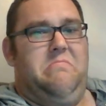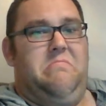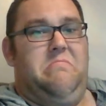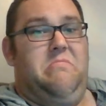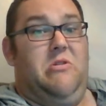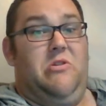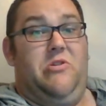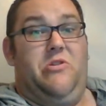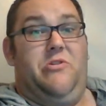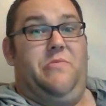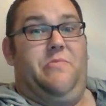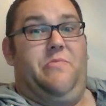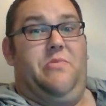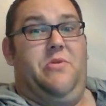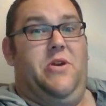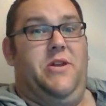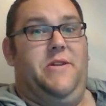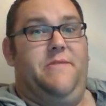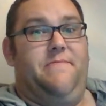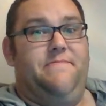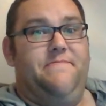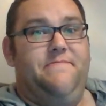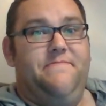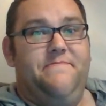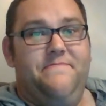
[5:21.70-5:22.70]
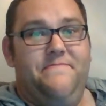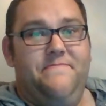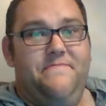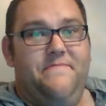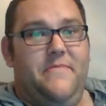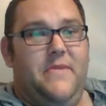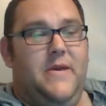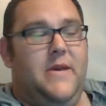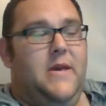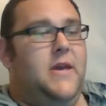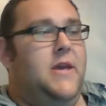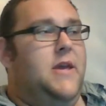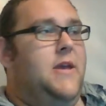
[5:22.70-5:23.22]
What's the point?
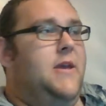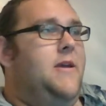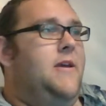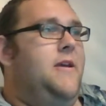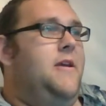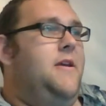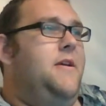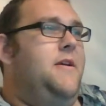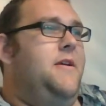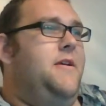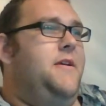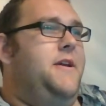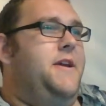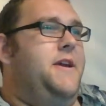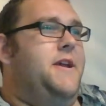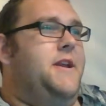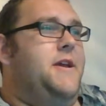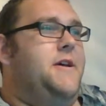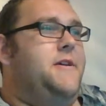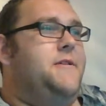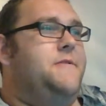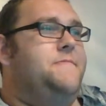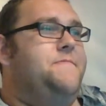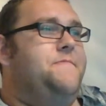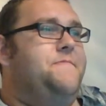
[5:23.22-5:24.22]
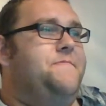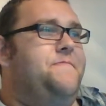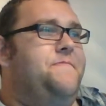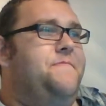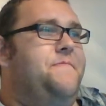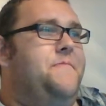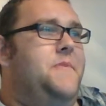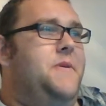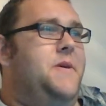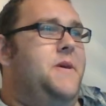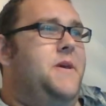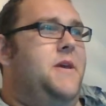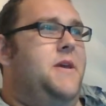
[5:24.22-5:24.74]
You know.
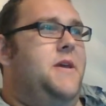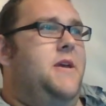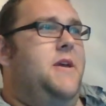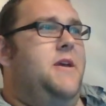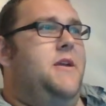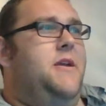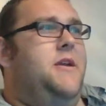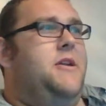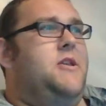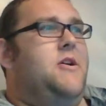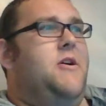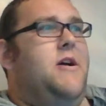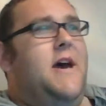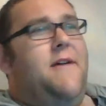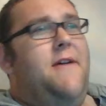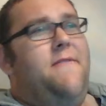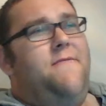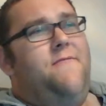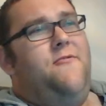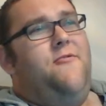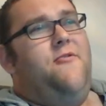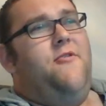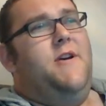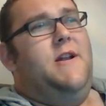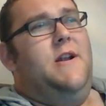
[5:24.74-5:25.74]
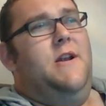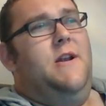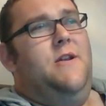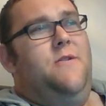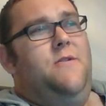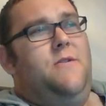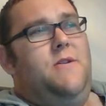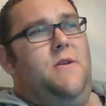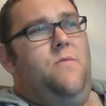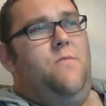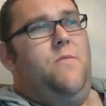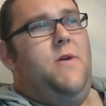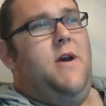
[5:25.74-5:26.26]
I have tried
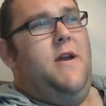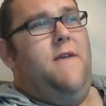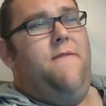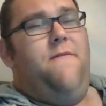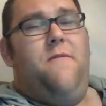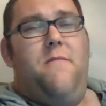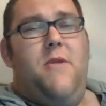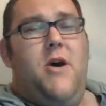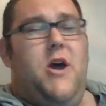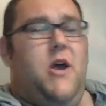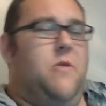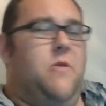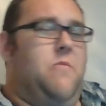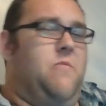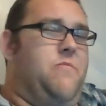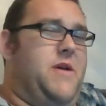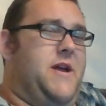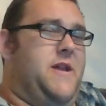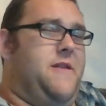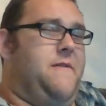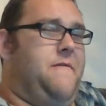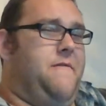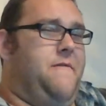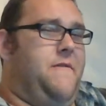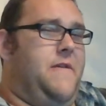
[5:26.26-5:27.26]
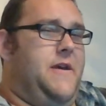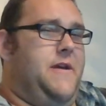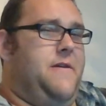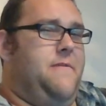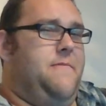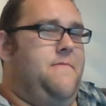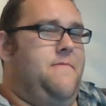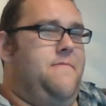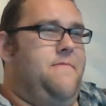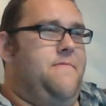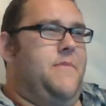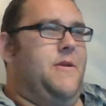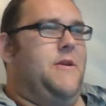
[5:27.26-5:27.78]
losing weight for my own benefit
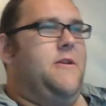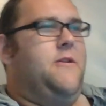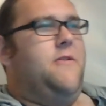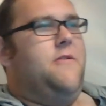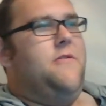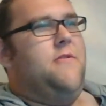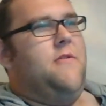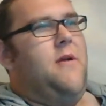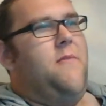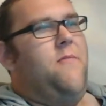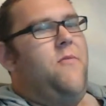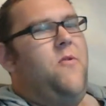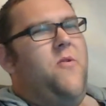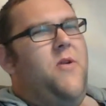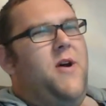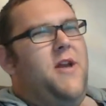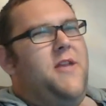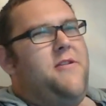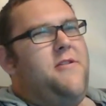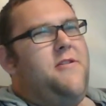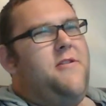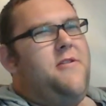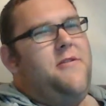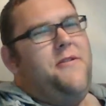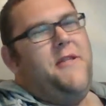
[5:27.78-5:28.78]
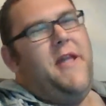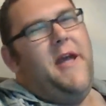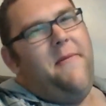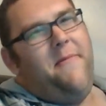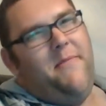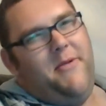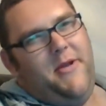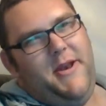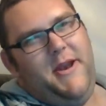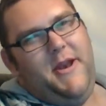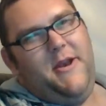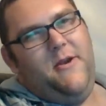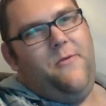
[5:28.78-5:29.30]
because I'm quite
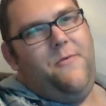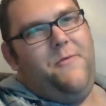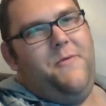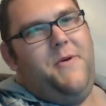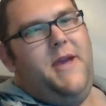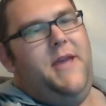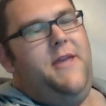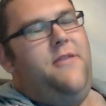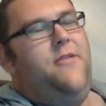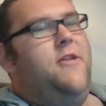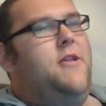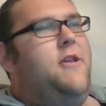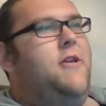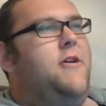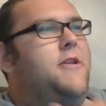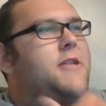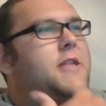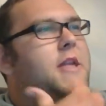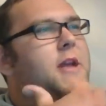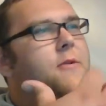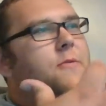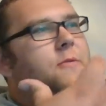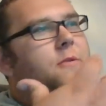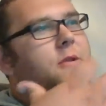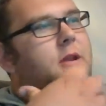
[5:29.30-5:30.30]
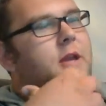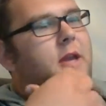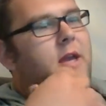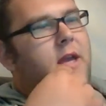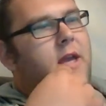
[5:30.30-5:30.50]
stubborn in a way that I don't.